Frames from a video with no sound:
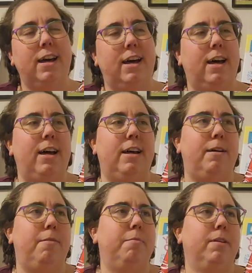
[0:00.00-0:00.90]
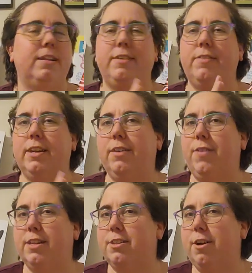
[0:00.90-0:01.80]
um because even if
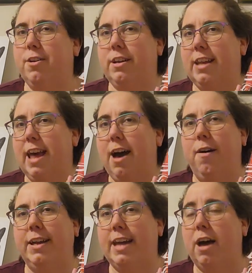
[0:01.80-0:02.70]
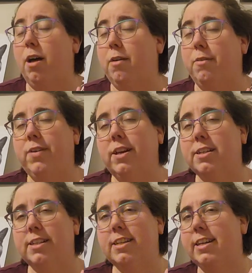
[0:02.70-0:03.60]
i start it now i doubt i would
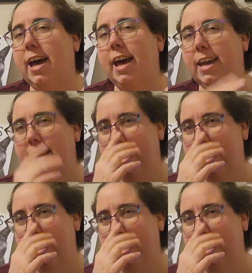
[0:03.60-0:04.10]
finish it tonight